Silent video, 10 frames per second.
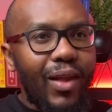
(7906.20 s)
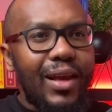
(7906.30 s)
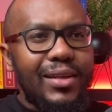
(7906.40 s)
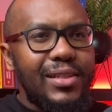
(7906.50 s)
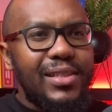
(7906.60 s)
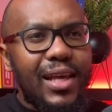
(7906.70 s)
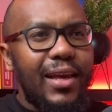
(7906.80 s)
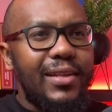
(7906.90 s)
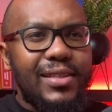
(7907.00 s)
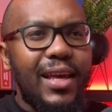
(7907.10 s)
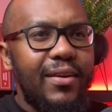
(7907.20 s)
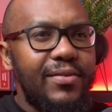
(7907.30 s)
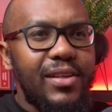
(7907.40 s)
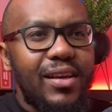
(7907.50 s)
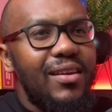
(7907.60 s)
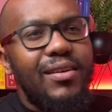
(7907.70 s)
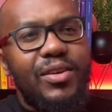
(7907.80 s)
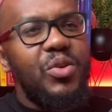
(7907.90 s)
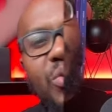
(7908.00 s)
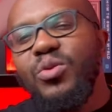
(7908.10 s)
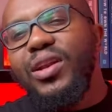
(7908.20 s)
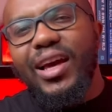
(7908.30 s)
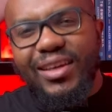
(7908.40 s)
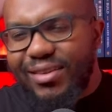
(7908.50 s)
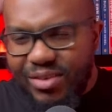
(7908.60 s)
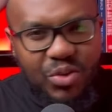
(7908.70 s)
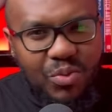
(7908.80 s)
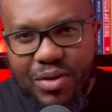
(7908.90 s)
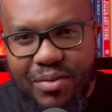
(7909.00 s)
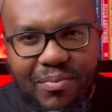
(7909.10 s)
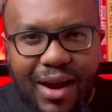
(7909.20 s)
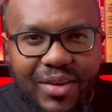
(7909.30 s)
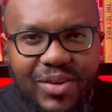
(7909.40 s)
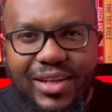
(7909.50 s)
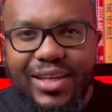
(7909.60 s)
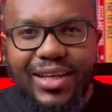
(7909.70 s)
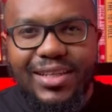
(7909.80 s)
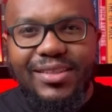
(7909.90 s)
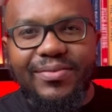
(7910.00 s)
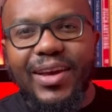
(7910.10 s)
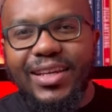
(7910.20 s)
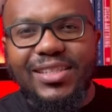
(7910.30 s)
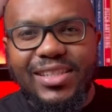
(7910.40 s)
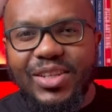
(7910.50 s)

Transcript: and it saves you like human manually intervention,